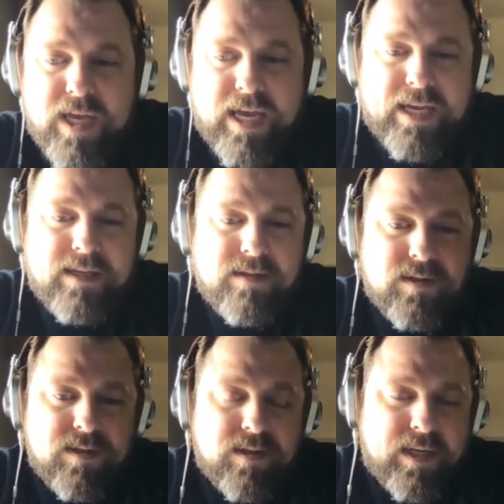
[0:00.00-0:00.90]

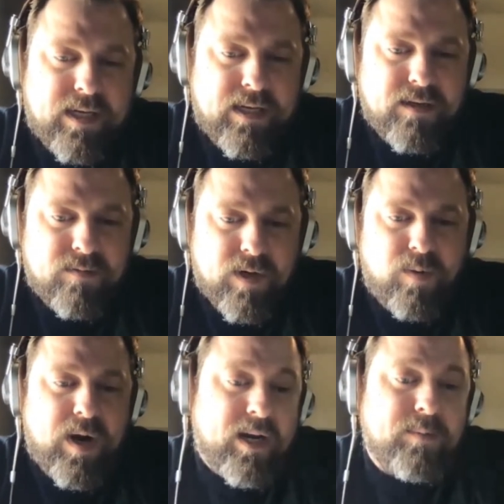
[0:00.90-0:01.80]
as uh,
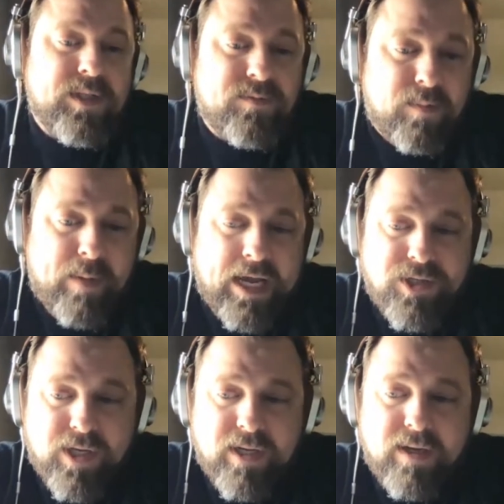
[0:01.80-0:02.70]
requirements for
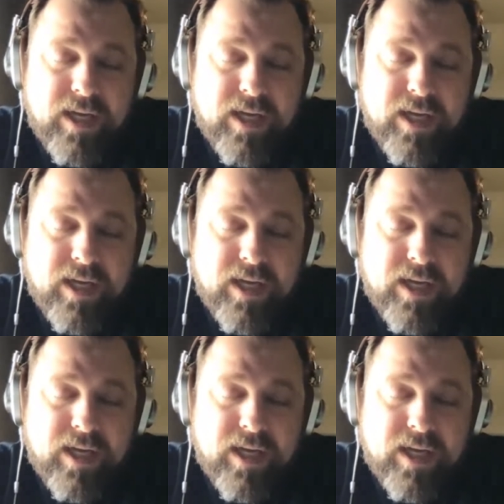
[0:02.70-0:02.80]
matching.